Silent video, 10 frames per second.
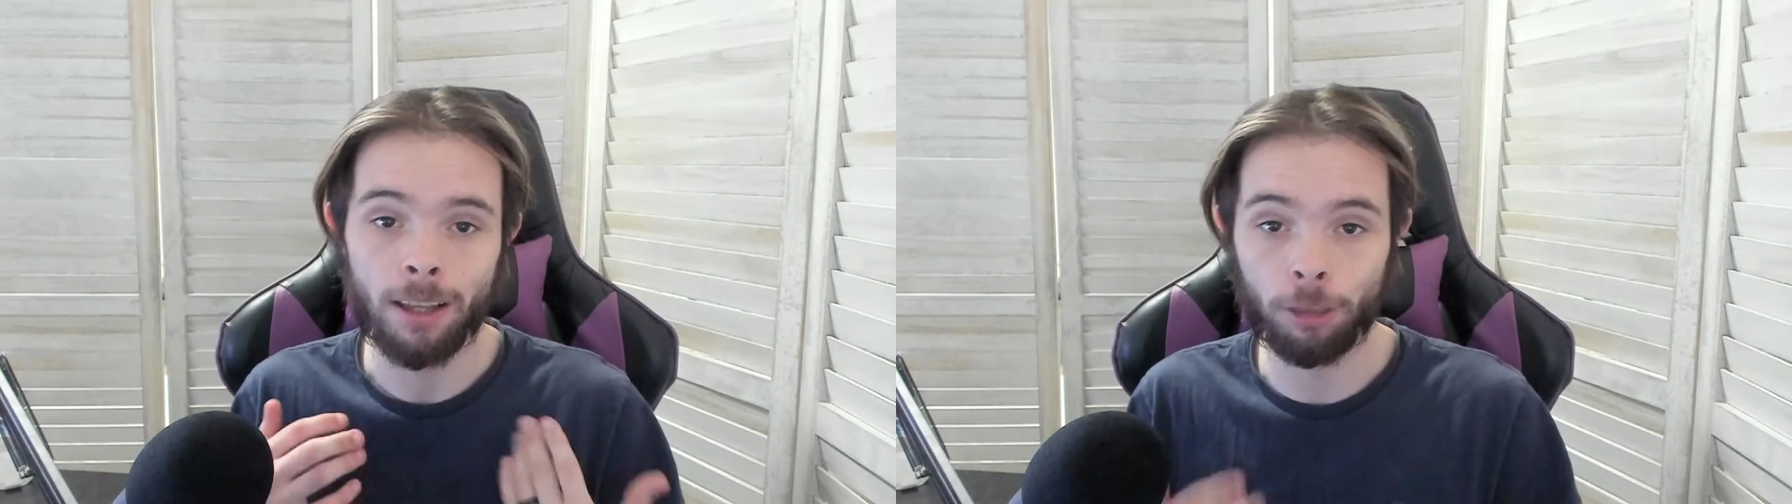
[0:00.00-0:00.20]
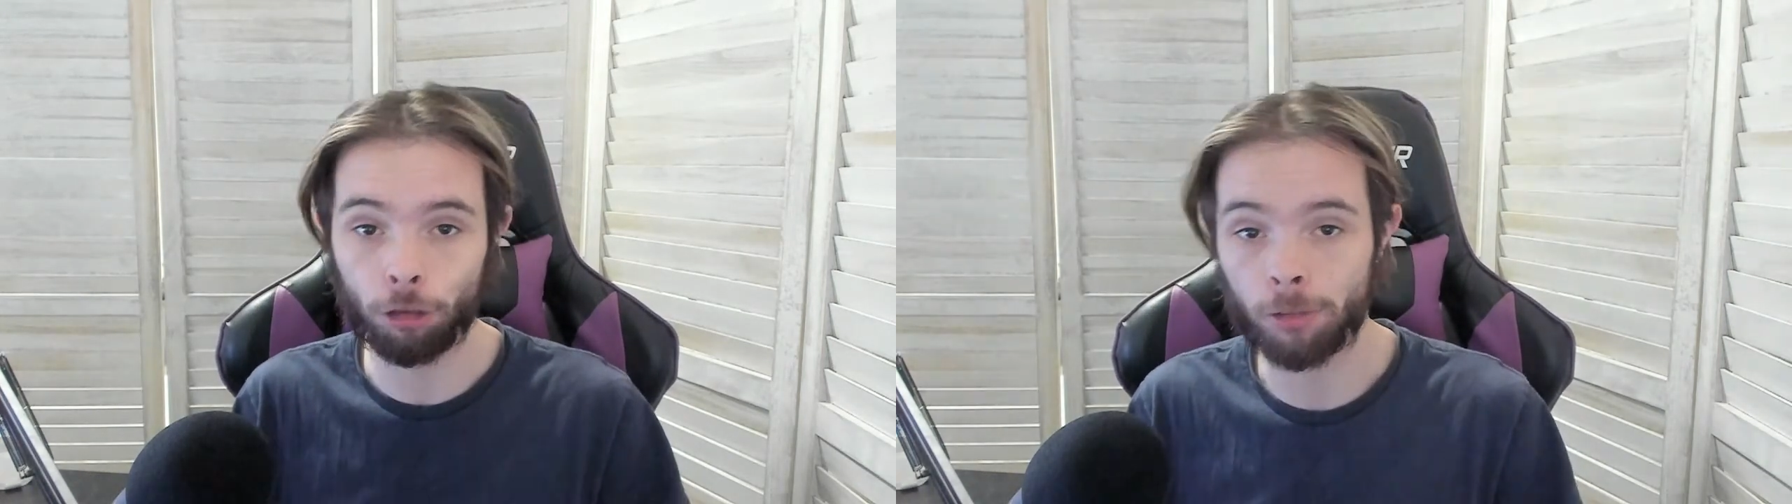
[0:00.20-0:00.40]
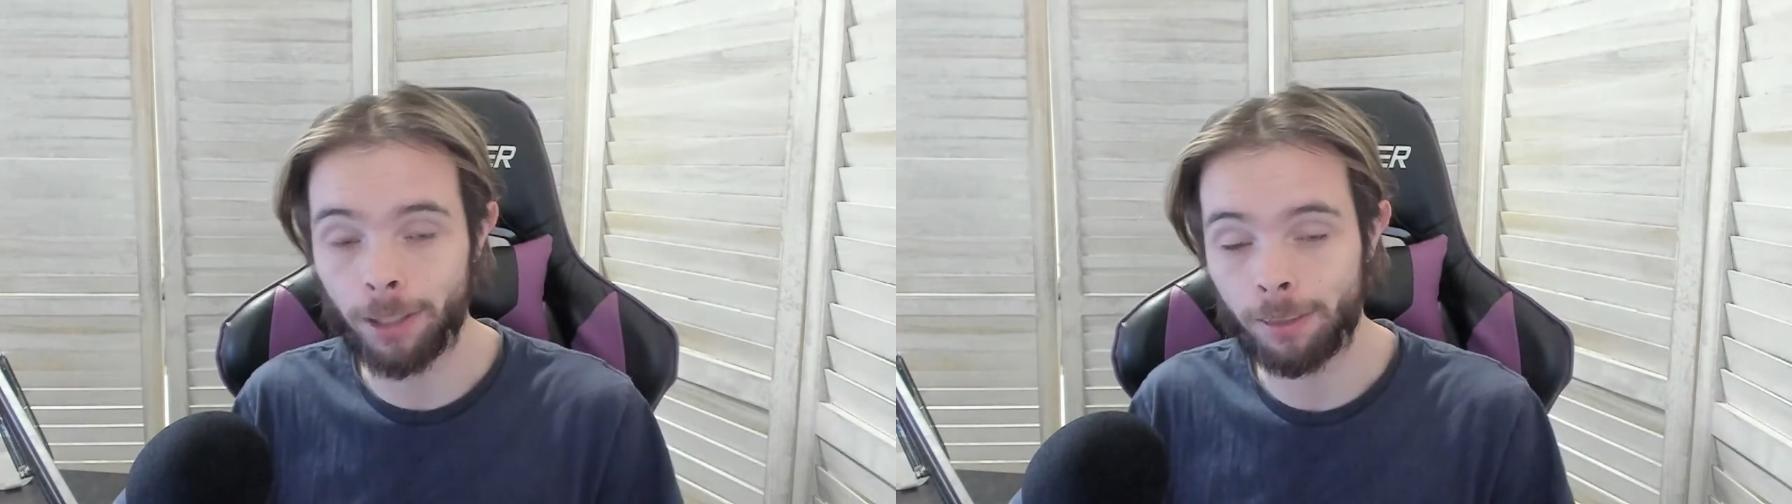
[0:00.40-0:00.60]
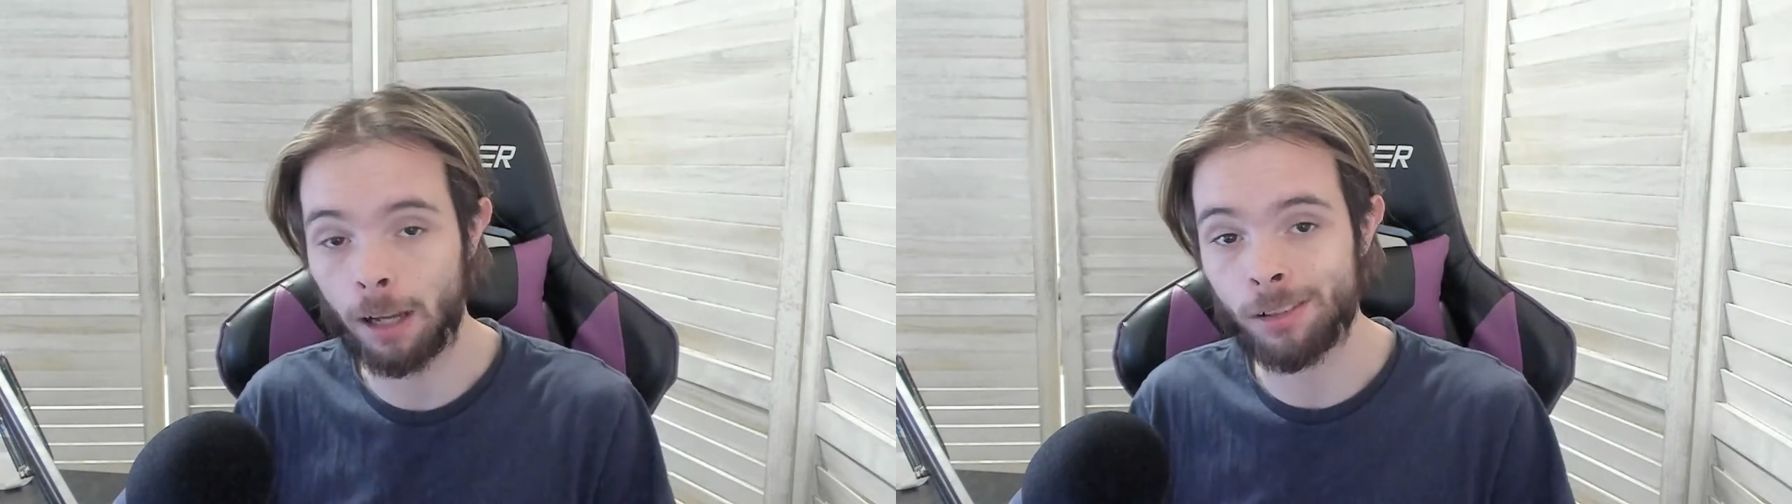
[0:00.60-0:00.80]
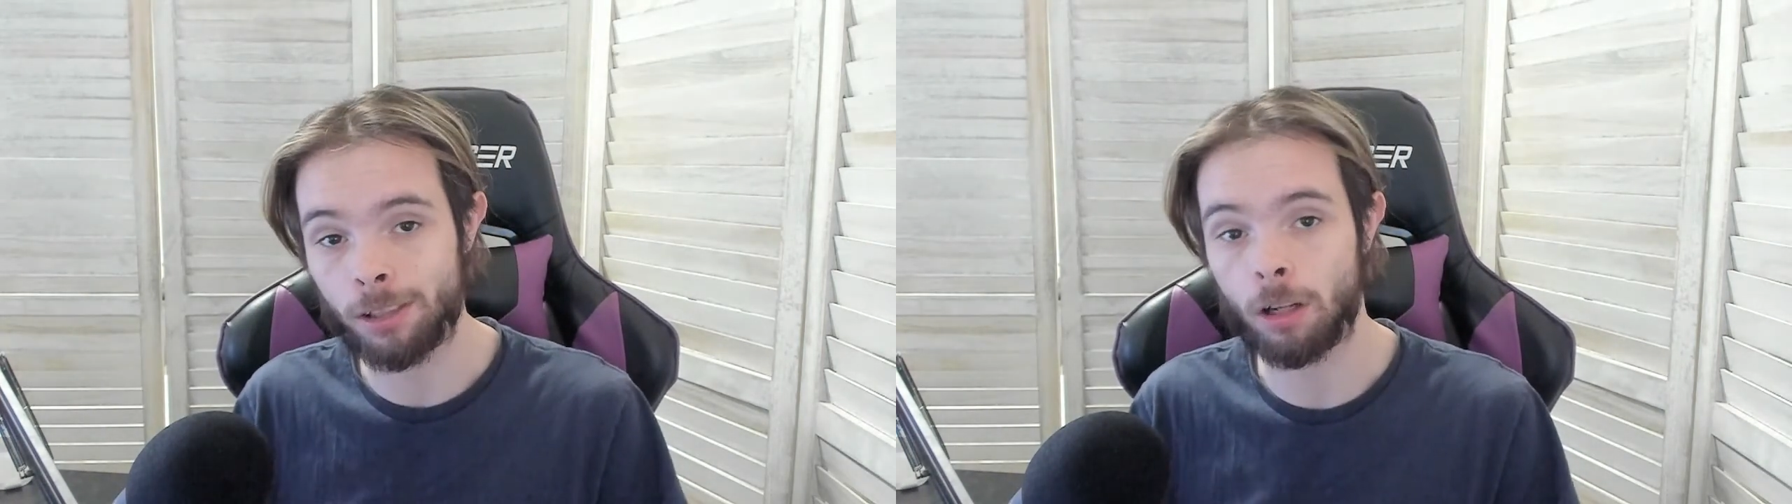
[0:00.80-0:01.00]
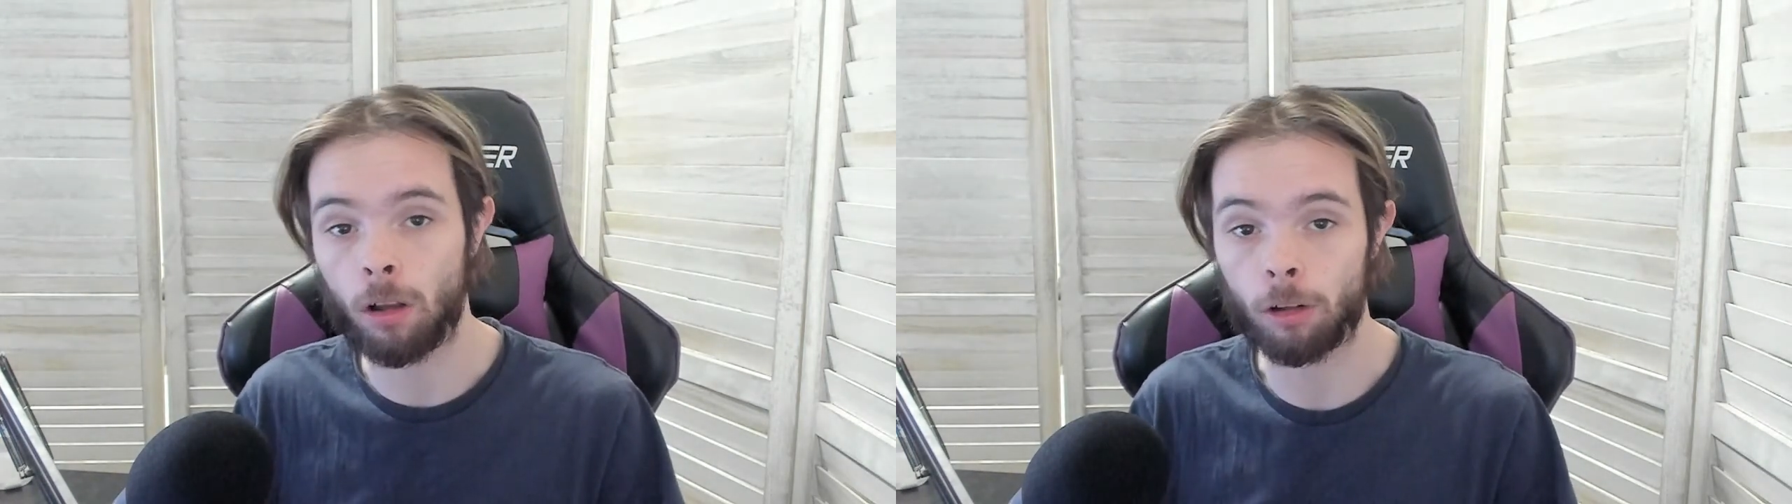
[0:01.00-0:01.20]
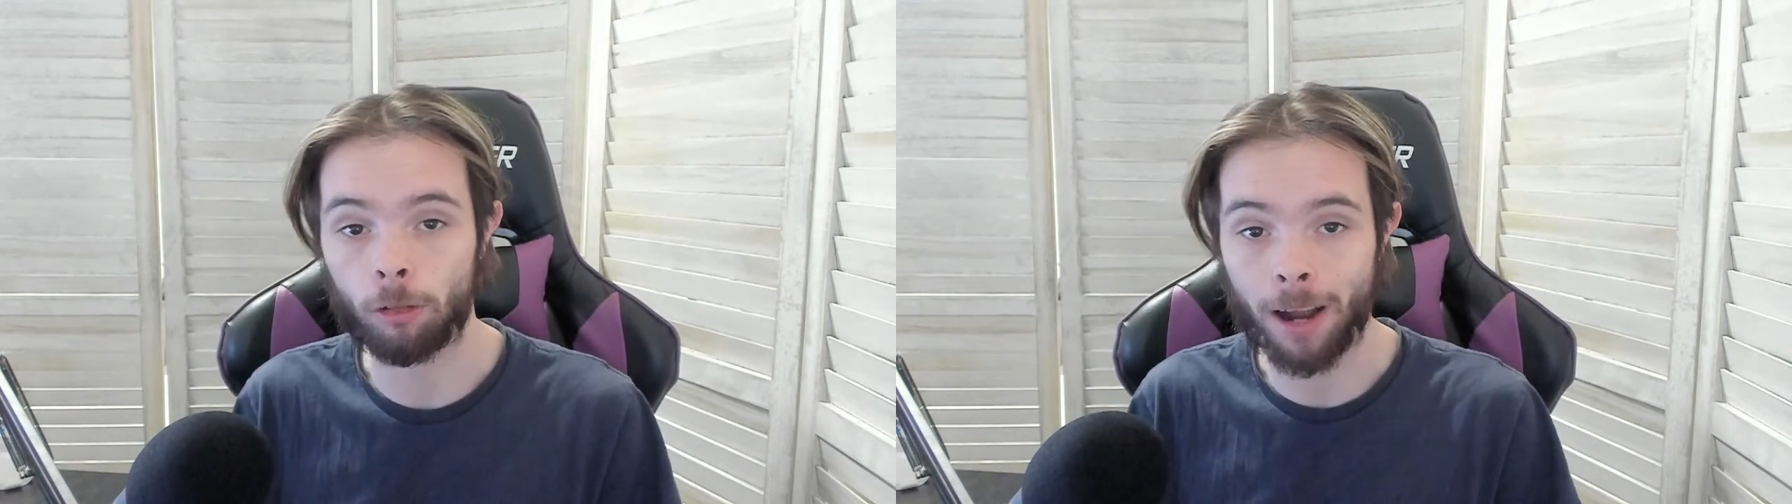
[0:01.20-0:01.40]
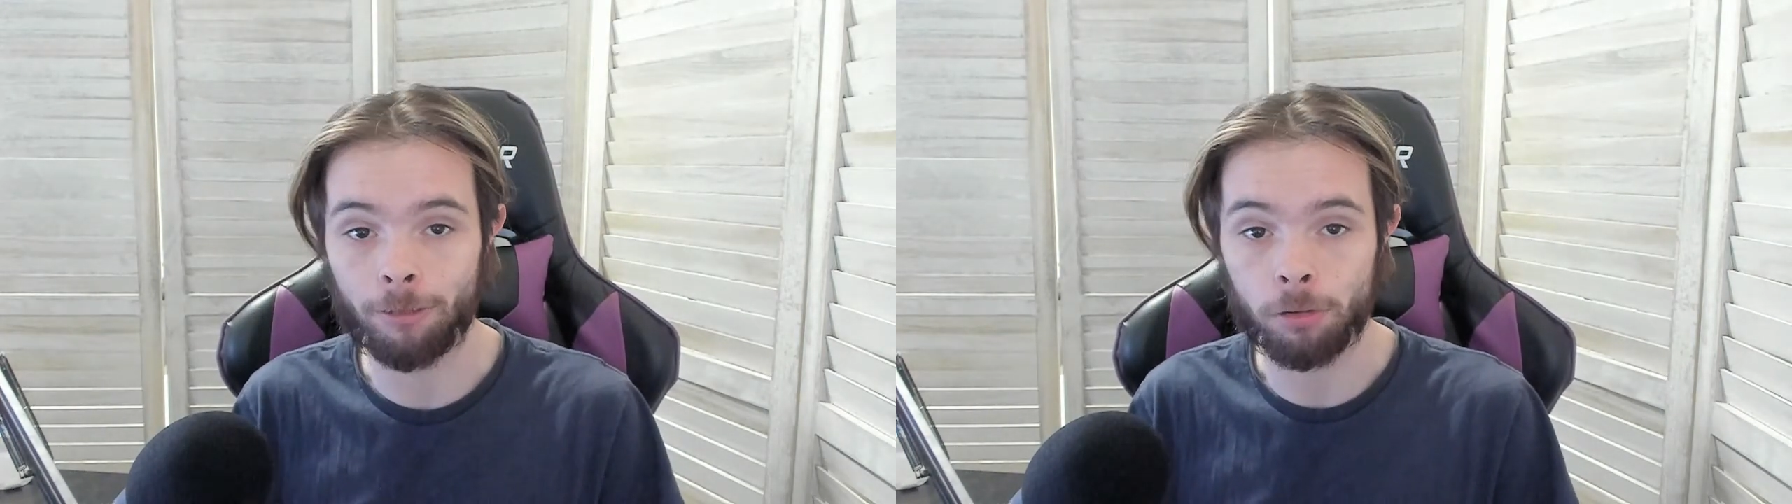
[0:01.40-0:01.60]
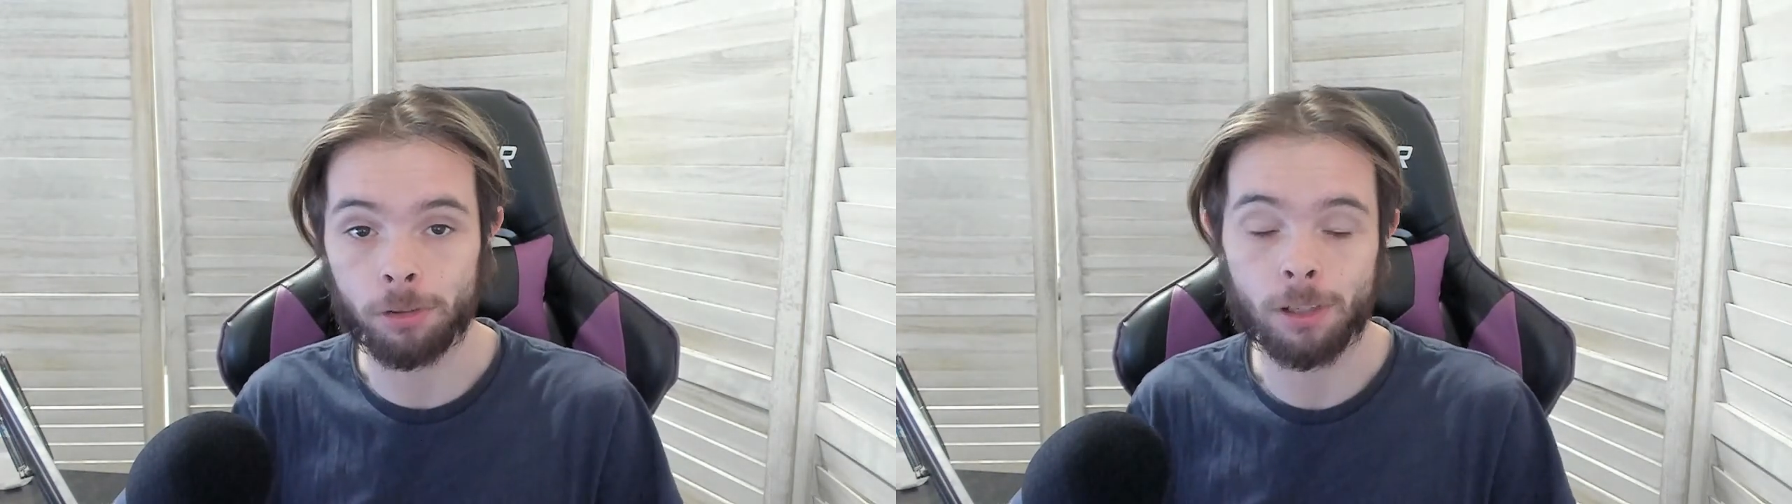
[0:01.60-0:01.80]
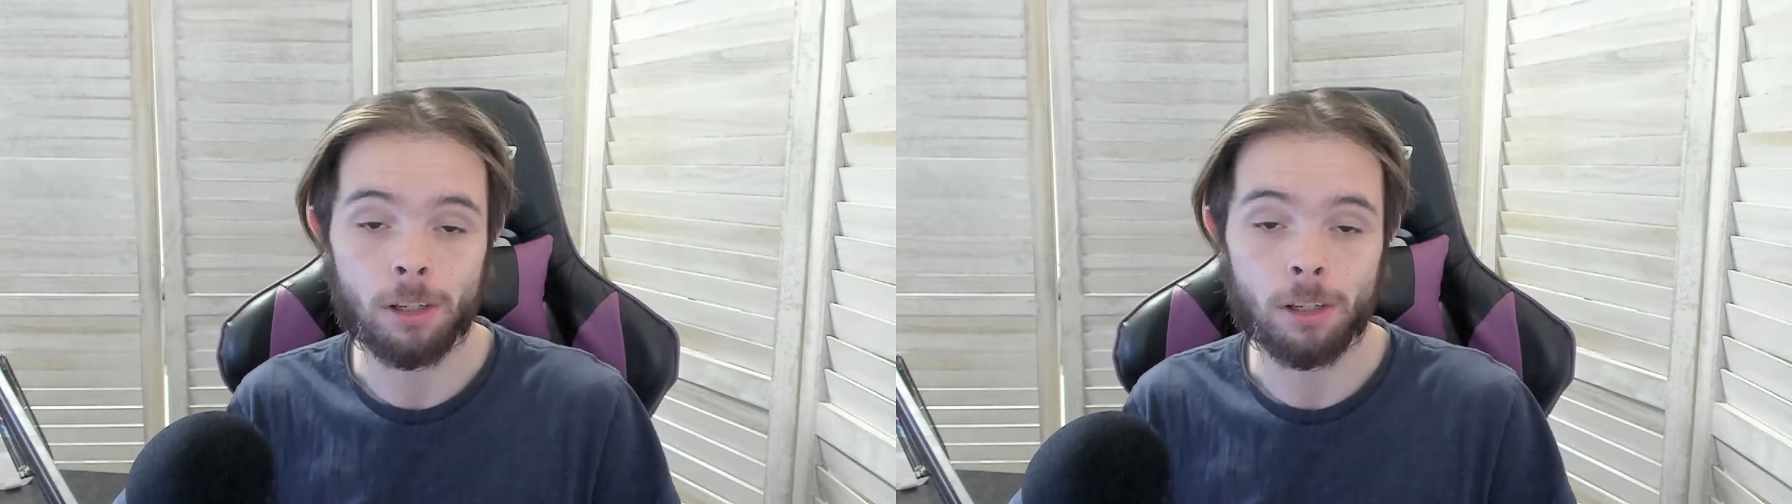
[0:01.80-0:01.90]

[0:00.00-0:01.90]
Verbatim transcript: $3,000 raffles.